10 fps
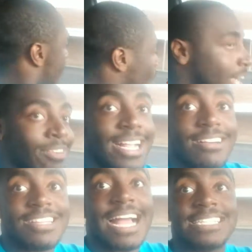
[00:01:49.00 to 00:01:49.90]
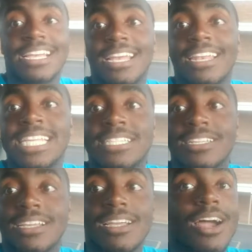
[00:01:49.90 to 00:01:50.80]
all right, here I go, guys. Let's
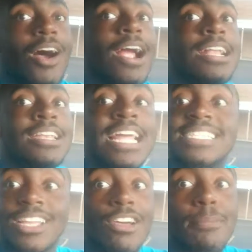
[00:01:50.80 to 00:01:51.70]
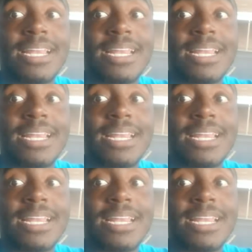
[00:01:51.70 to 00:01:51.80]
all right, let's go to